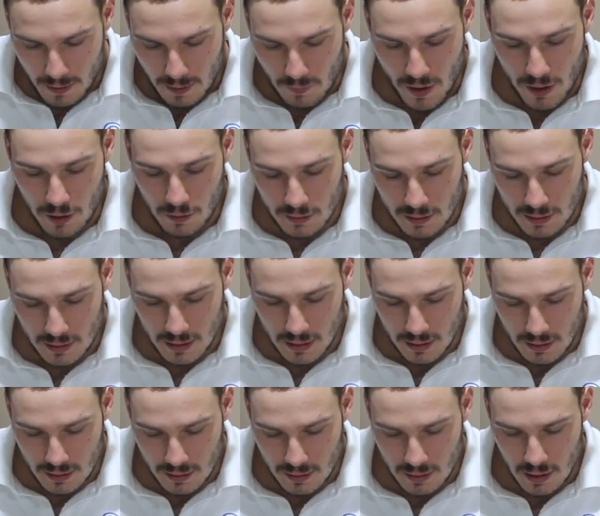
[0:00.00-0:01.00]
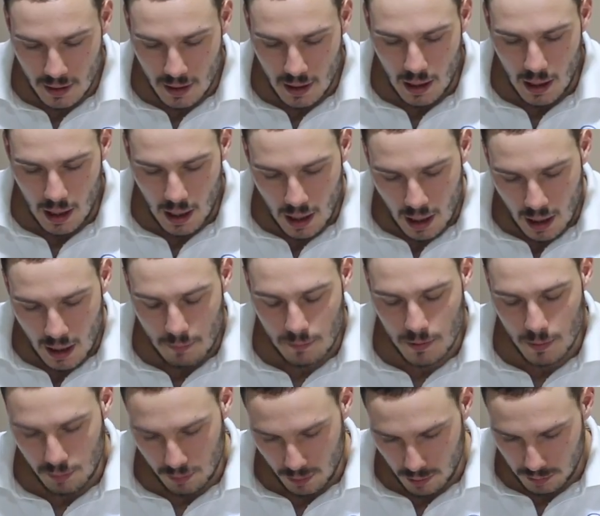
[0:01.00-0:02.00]
They don't see it as, I'm
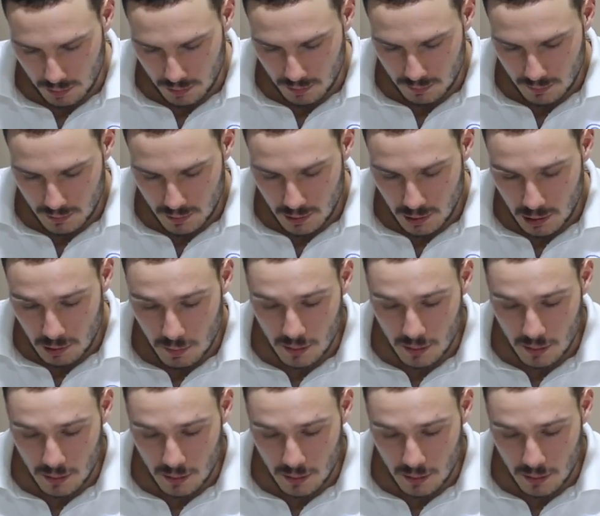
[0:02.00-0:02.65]
the problem.